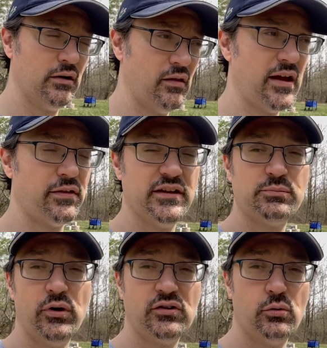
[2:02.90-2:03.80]
a lot of things
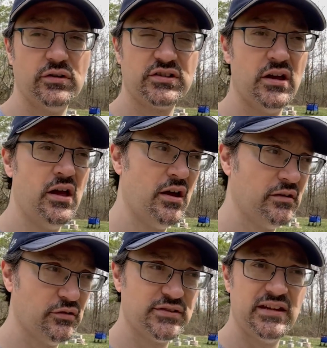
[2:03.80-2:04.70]
pointing towards
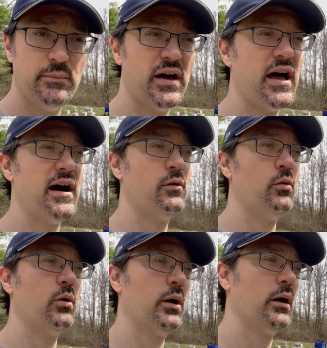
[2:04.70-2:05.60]
nosema
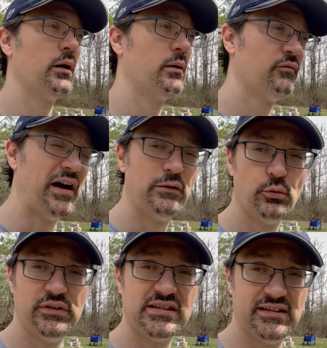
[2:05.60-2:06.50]
or
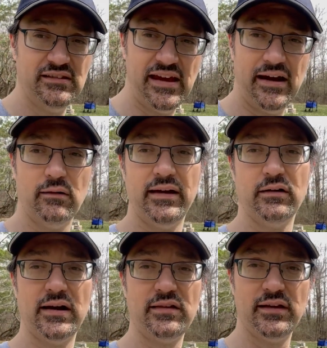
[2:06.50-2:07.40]
viral dysentery
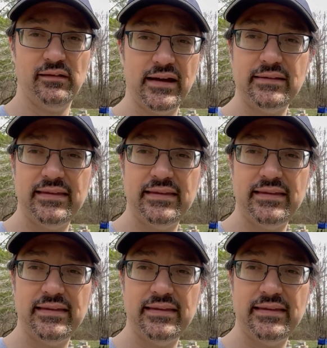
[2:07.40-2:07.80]
or anything like